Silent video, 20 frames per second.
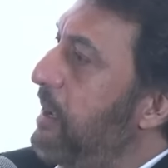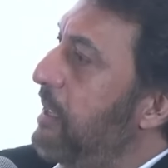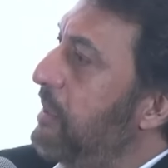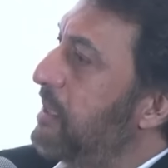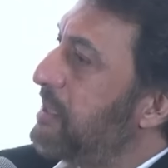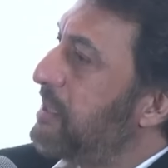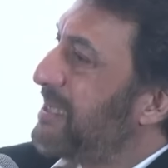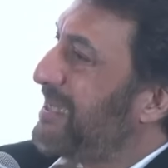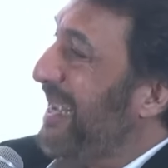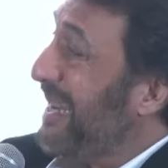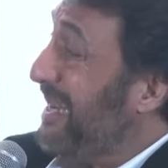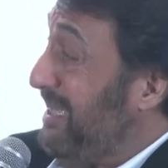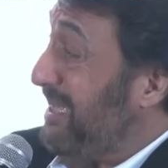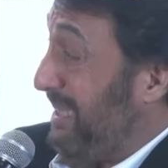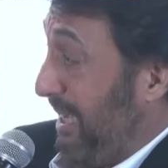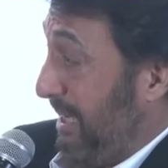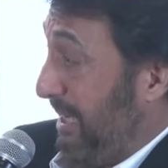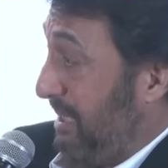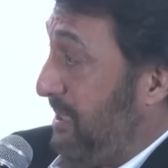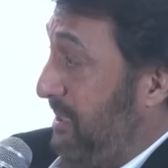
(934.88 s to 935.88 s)
The
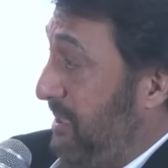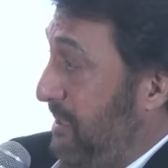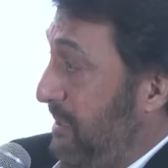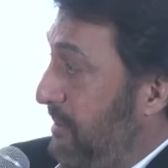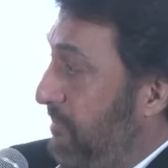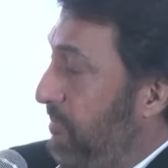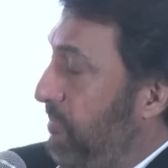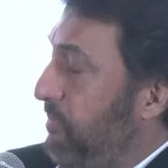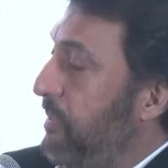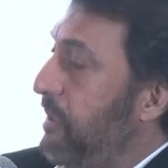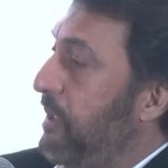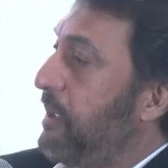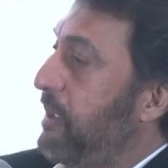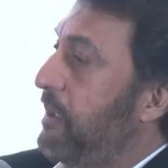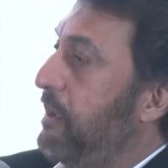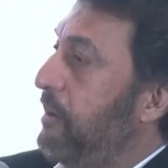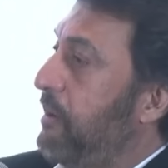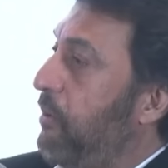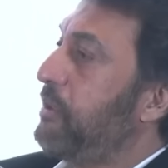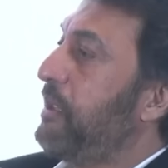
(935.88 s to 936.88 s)
Sensex
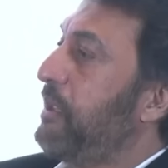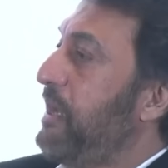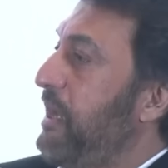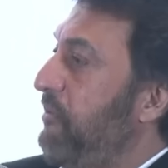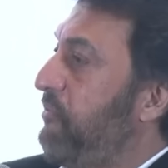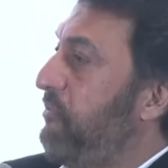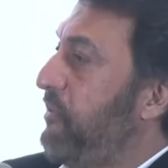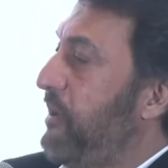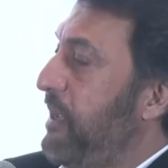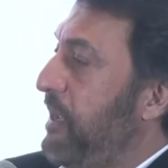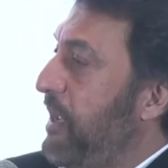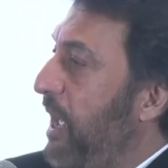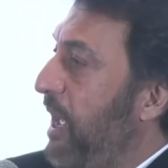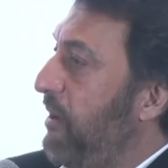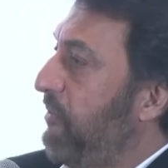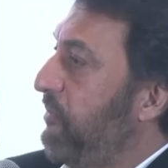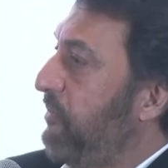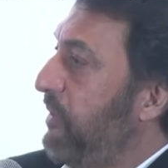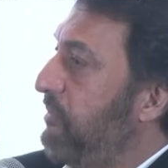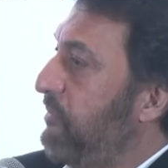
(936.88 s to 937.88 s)
or the Nifty
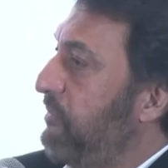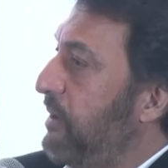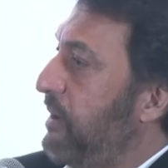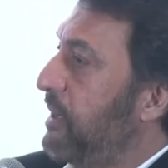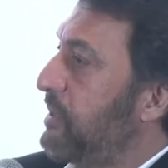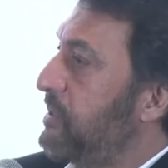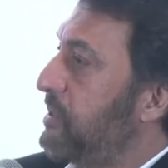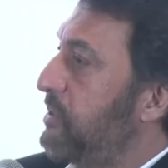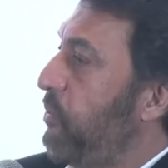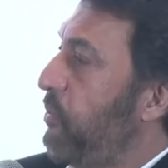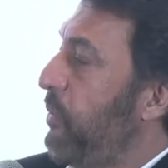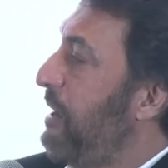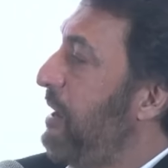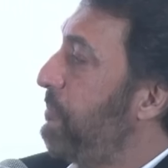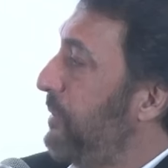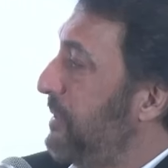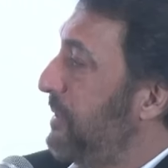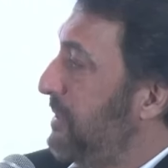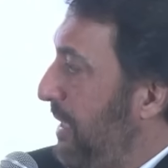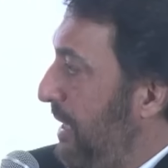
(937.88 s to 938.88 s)
have given us
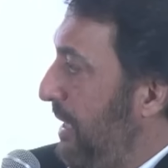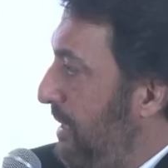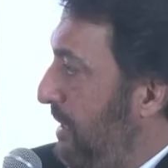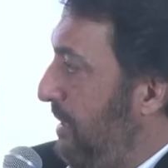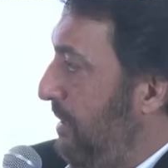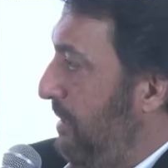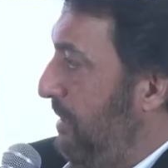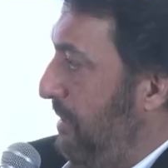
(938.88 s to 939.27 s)
12%